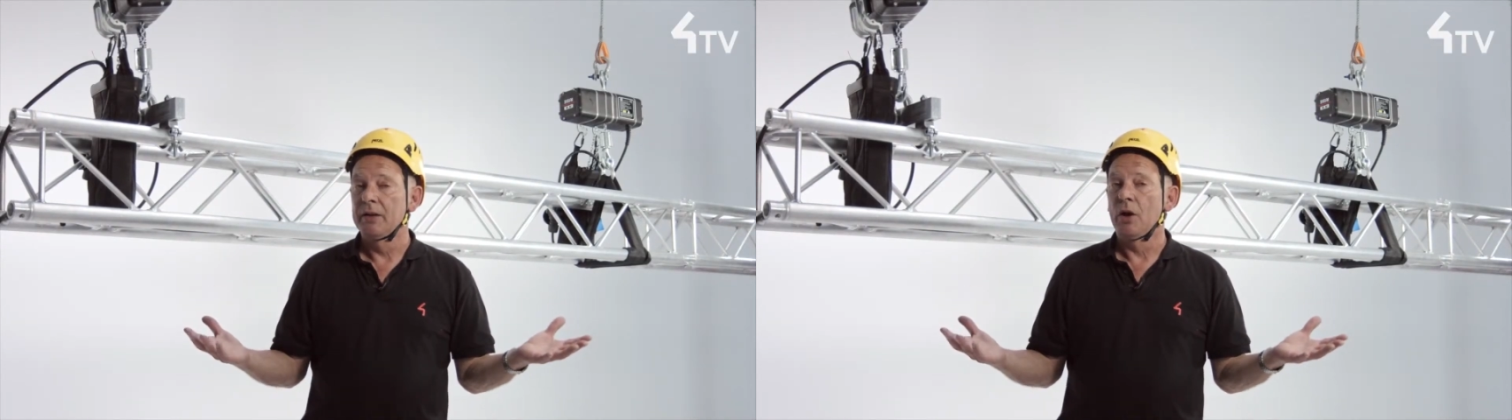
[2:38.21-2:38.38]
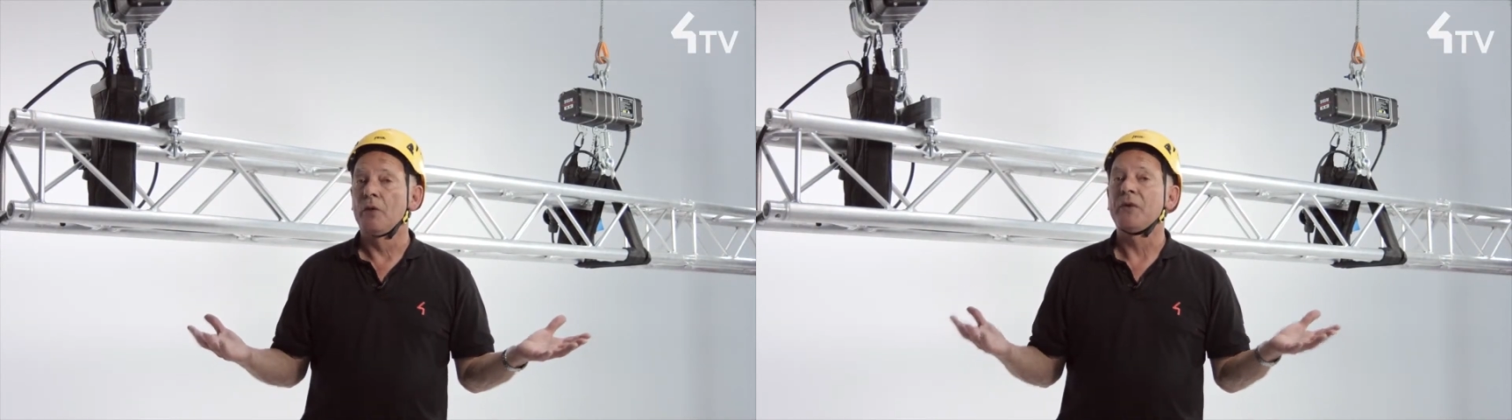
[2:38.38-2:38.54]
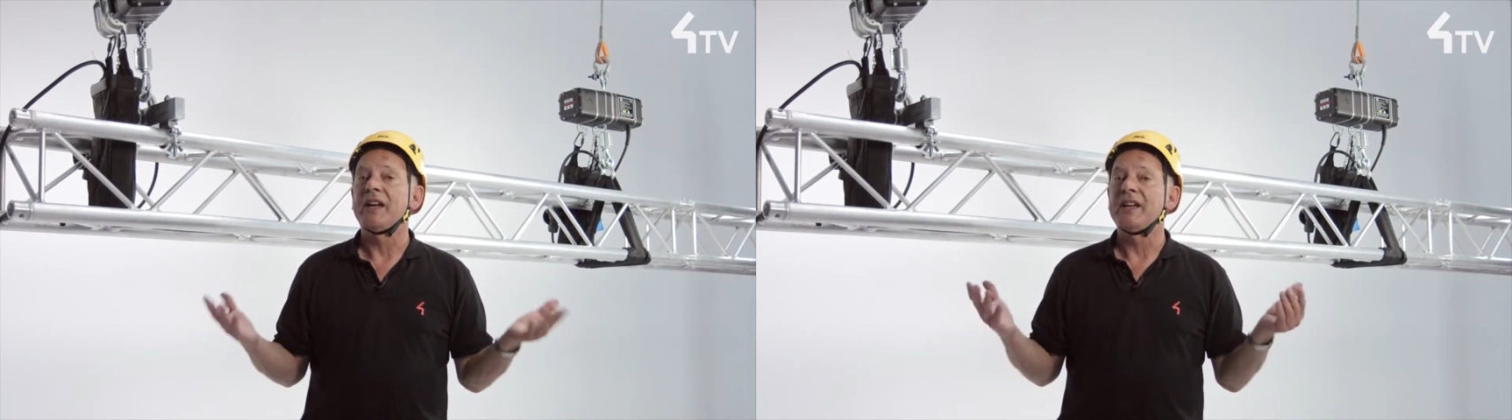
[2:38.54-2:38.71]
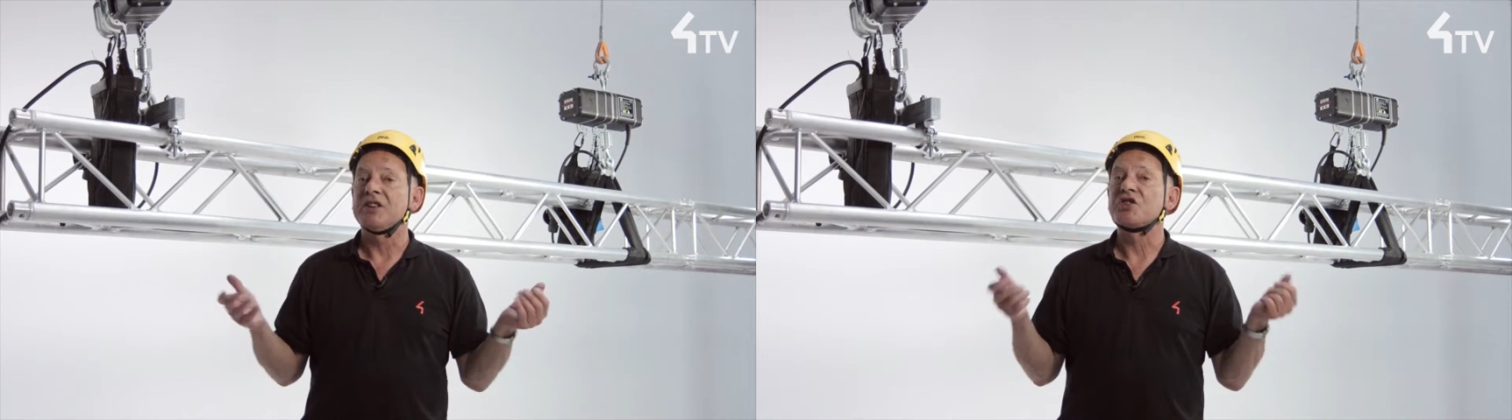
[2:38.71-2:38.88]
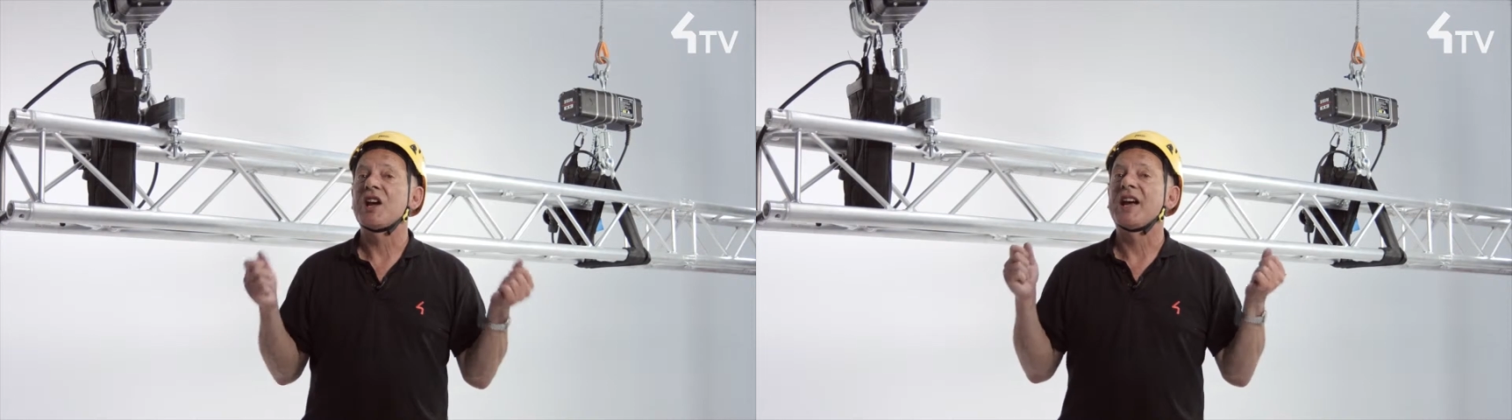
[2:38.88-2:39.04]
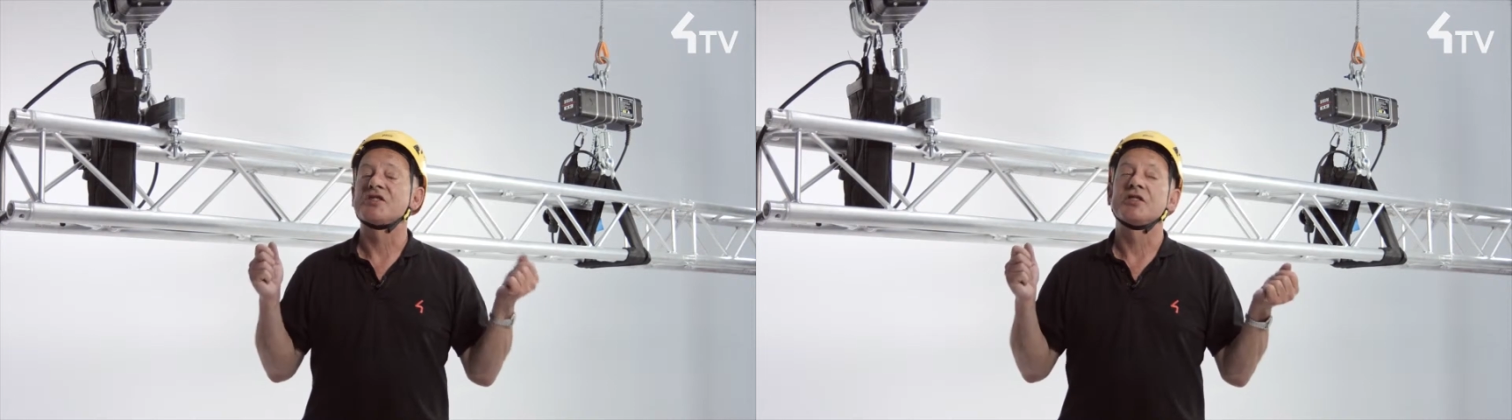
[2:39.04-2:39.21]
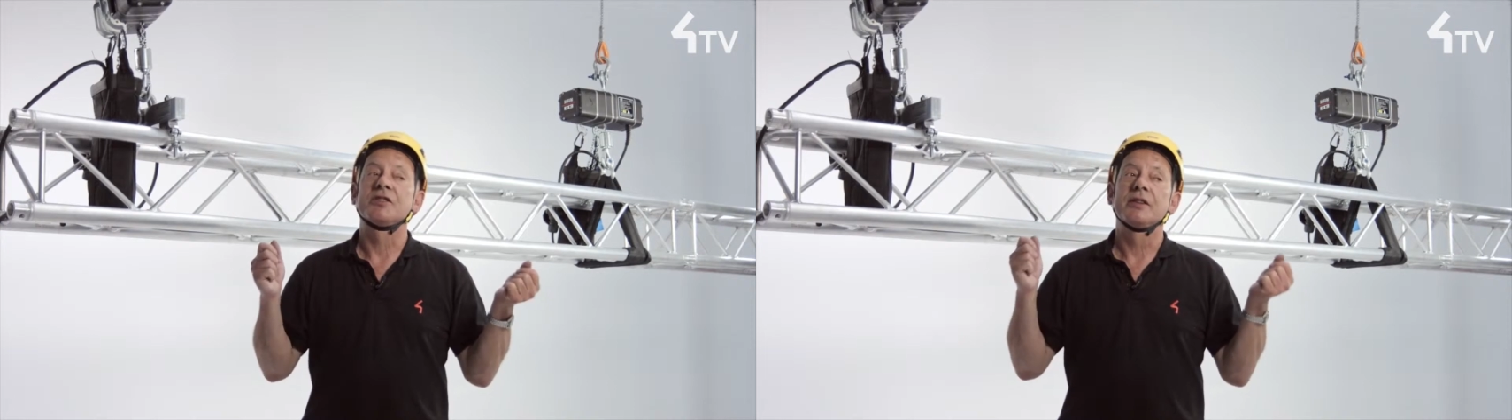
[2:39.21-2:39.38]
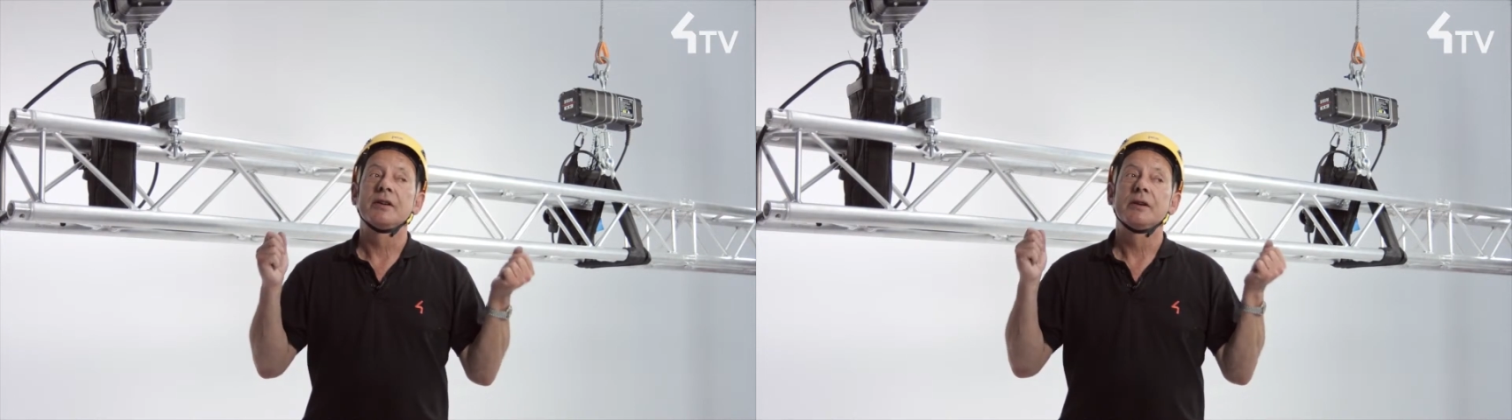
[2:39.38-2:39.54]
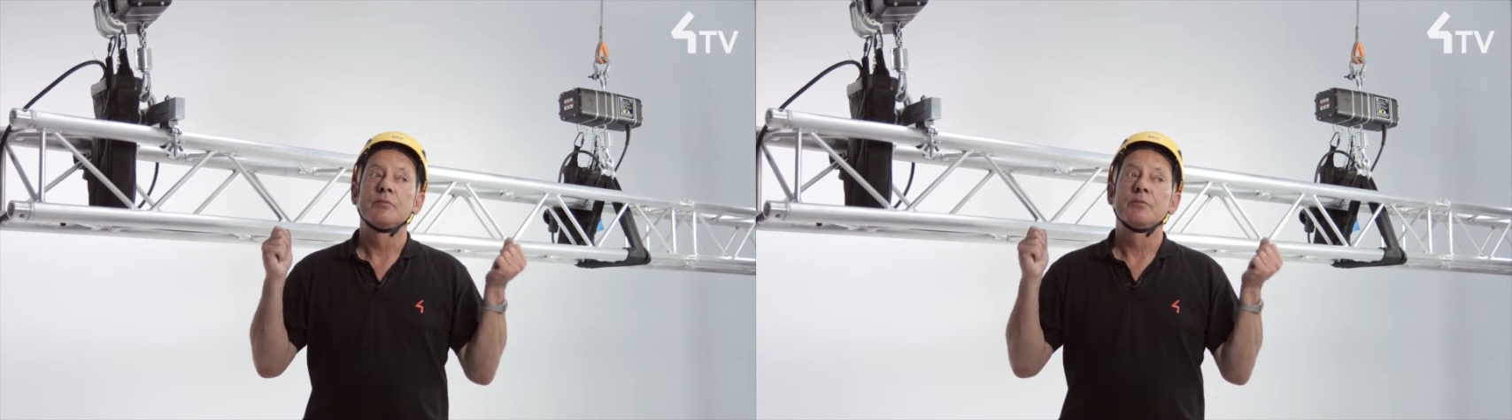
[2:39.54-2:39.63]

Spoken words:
of each hazard